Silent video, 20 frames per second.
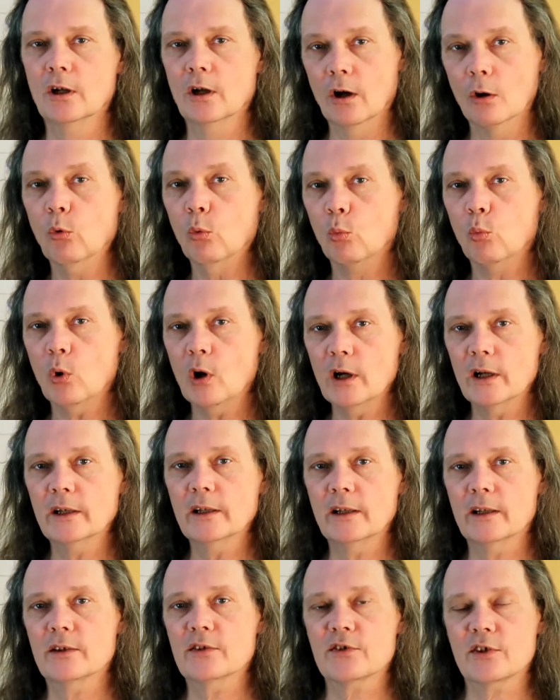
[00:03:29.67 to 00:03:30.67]
One
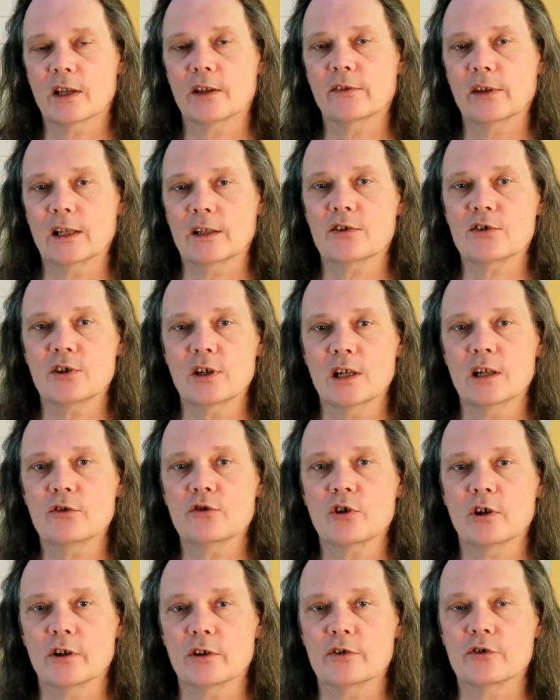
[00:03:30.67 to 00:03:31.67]
is that that
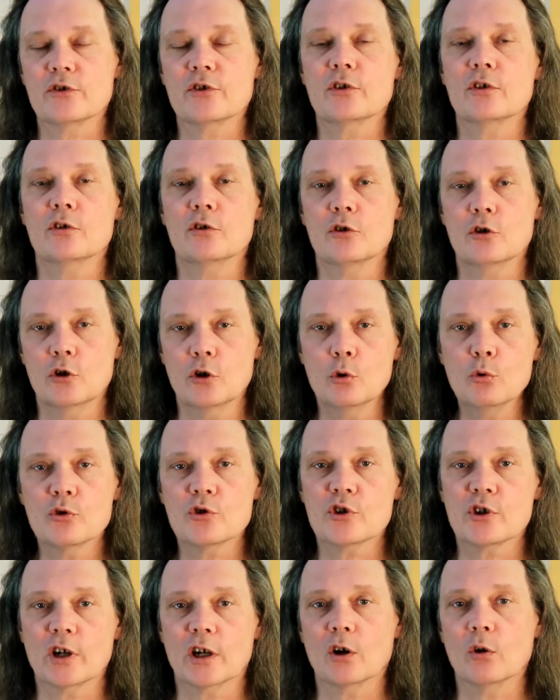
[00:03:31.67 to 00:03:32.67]
stage has two
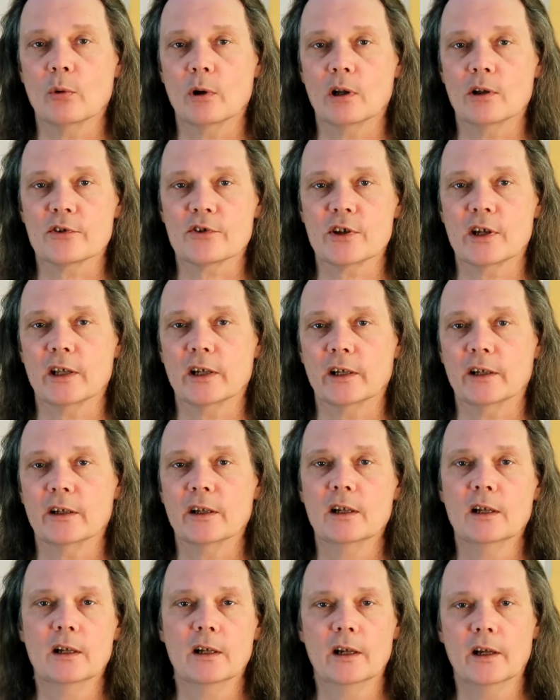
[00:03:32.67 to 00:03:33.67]
stairwells on it,
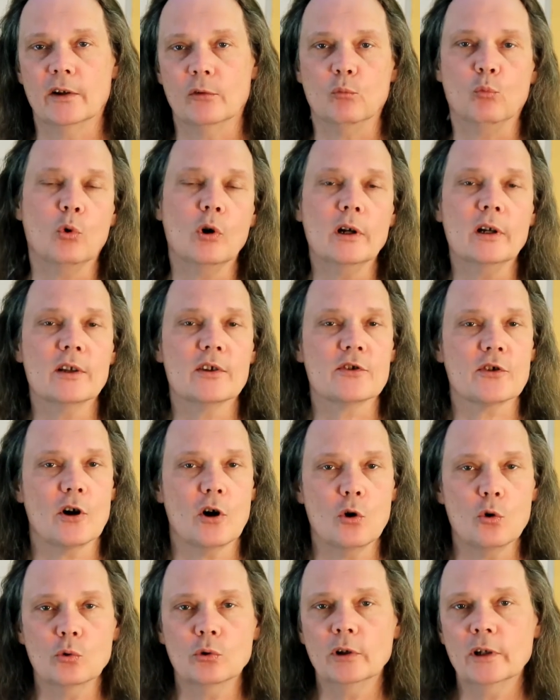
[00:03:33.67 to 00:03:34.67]
and one is
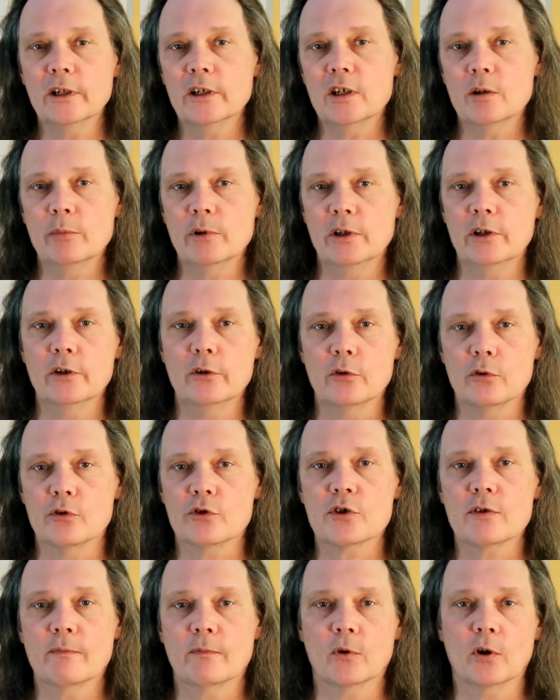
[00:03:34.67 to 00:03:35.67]
only to be
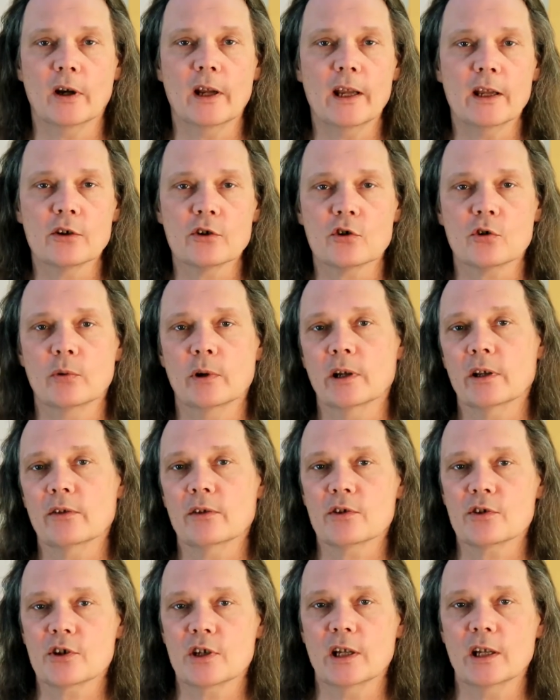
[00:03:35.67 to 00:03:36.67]
used for entering
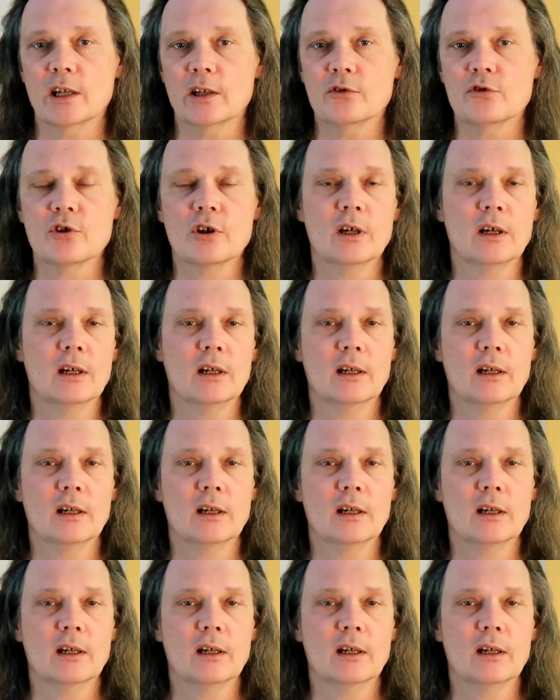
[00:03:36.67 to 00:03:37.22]
the stage,